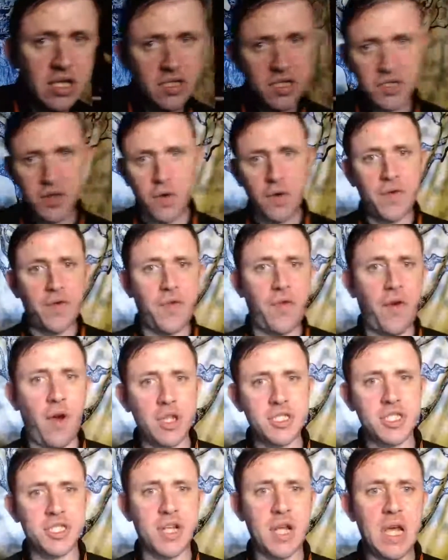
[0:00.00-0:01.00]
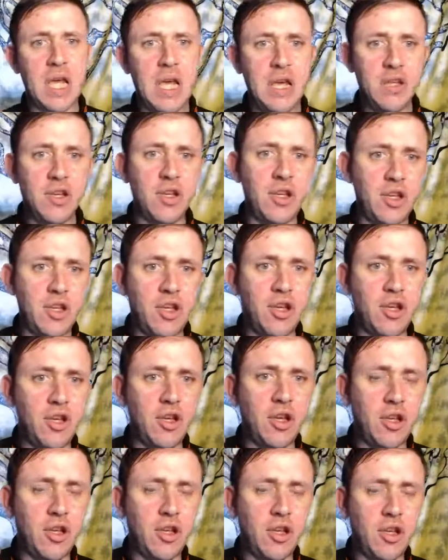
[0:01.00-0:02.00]
So trust.
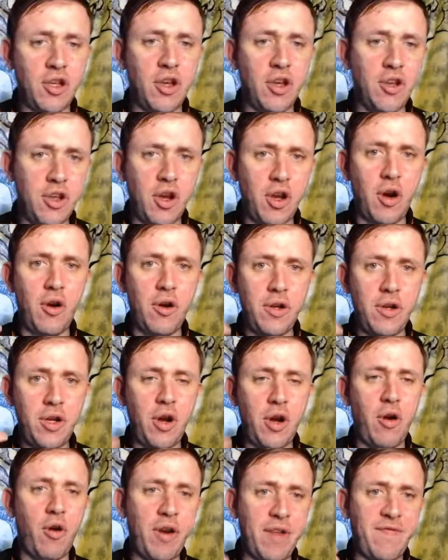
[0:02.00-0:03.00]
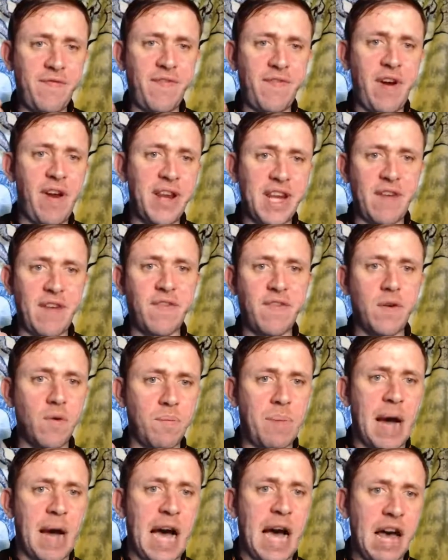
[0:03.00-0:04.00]
You're on a very
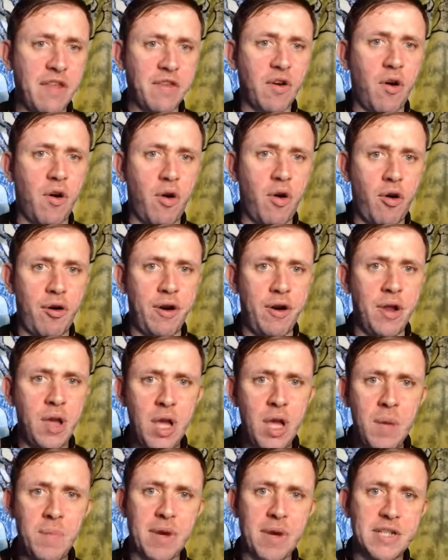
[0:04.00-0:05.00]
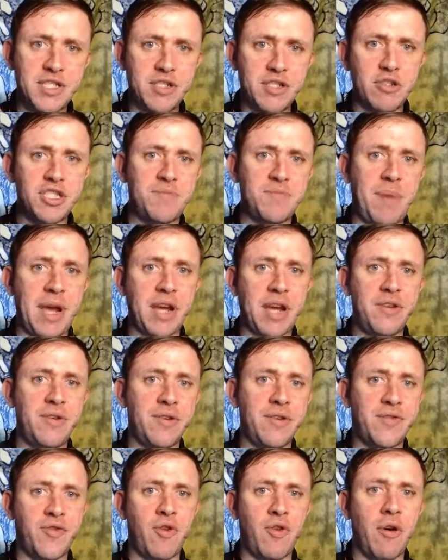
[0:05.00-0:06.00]
difficult path, Corn, because you're speaking
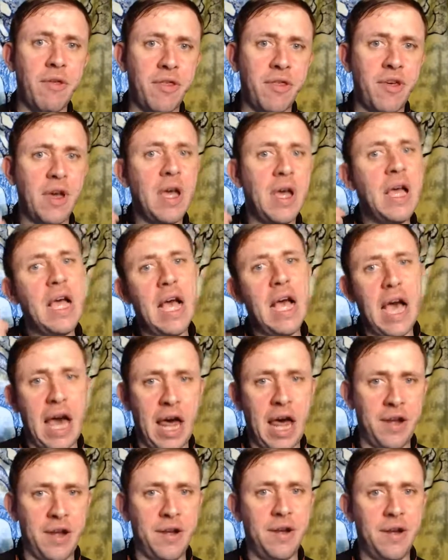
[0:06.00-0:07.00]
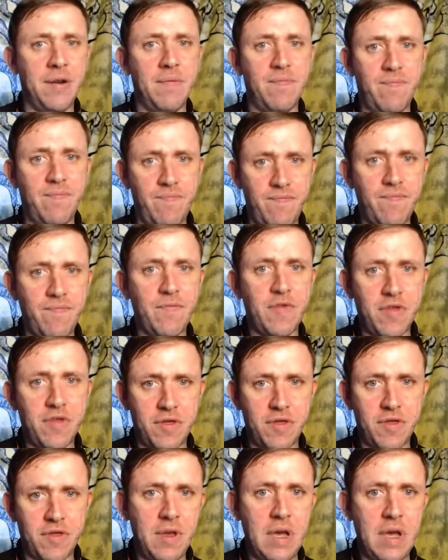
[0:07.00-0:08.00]
your truth and
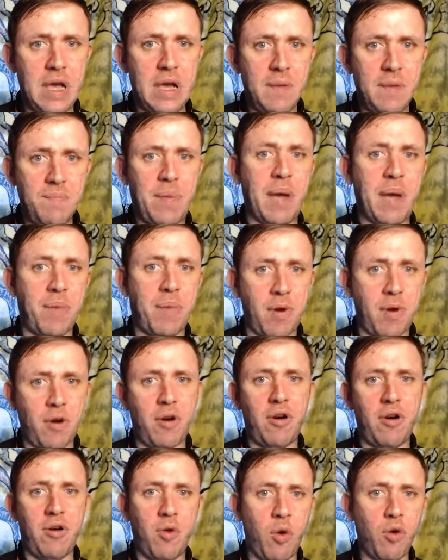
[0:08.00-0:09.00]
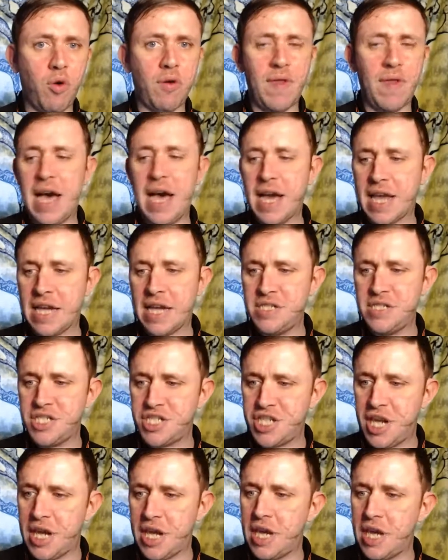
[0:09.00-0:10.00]
people are holding that
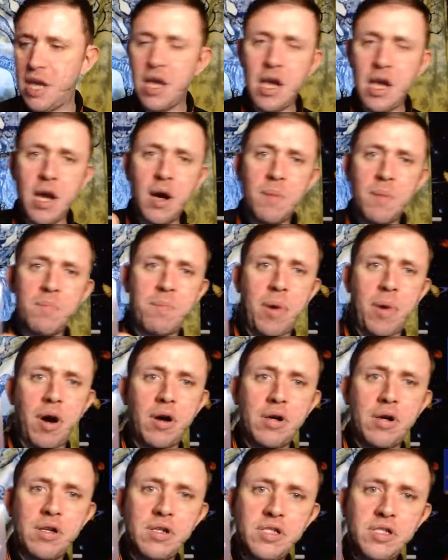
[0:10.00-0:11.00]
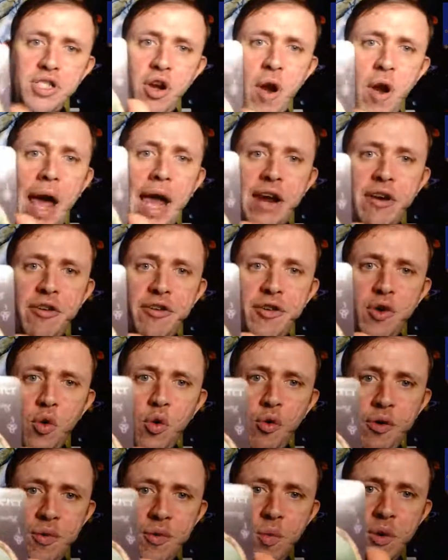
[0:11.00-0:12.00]
against you. But your higher
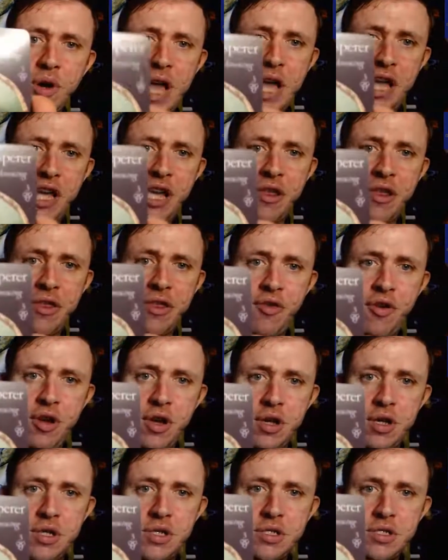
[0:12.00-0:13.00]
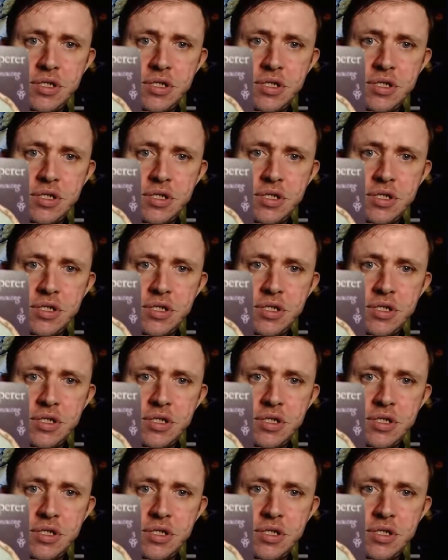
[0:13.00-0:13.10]
knowing will get you through it.